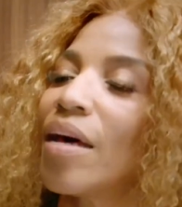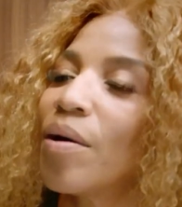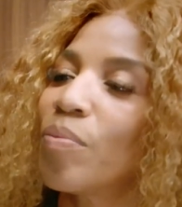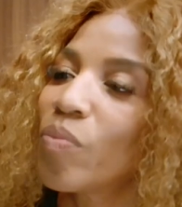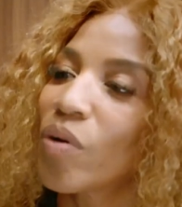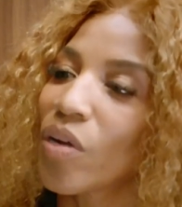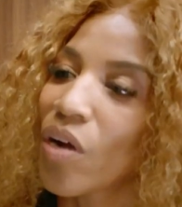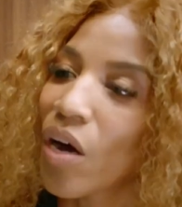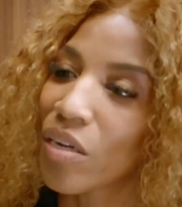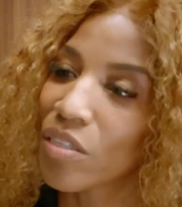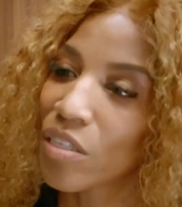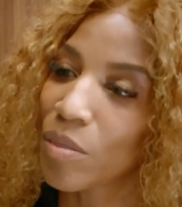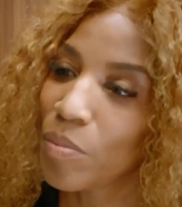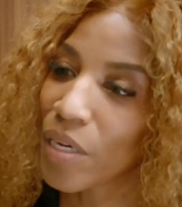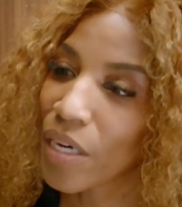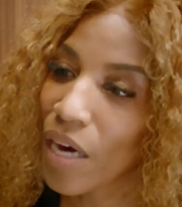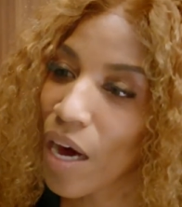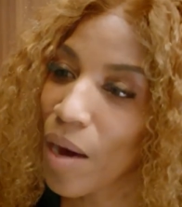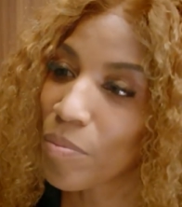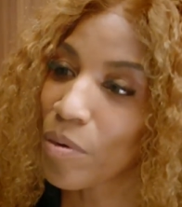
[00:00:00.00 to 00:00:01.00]
then went on to
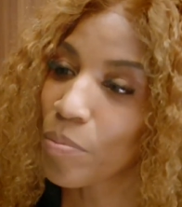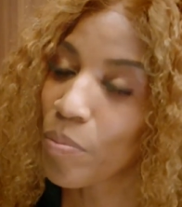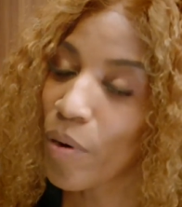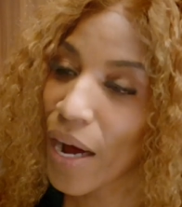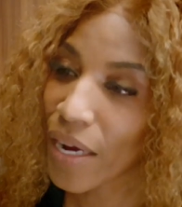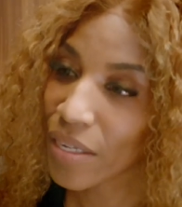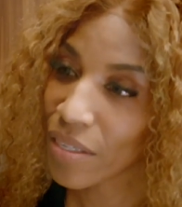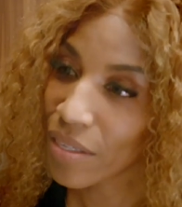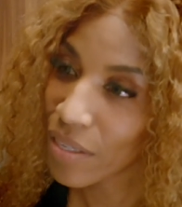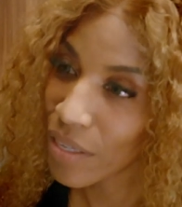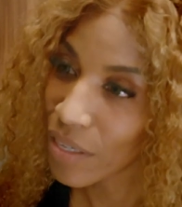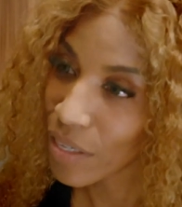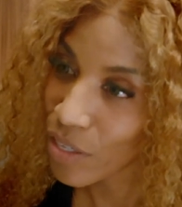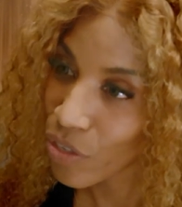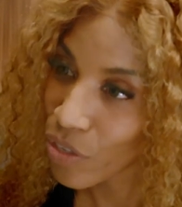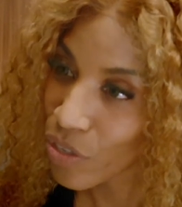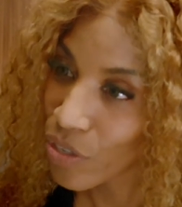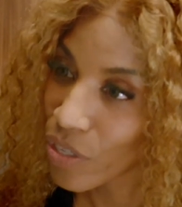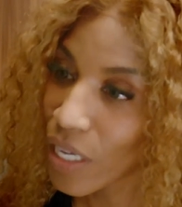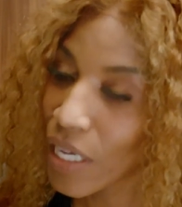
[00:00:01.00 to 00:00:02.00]
become a practicing
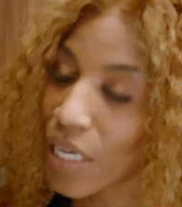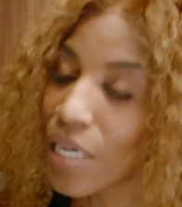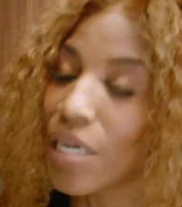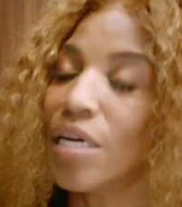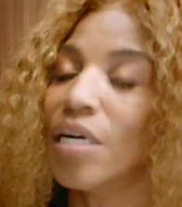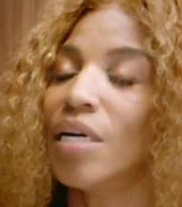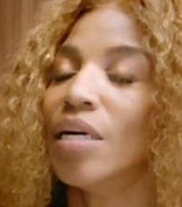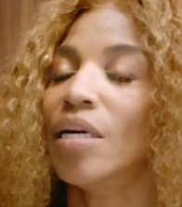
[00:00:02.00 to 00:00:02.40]
attorney.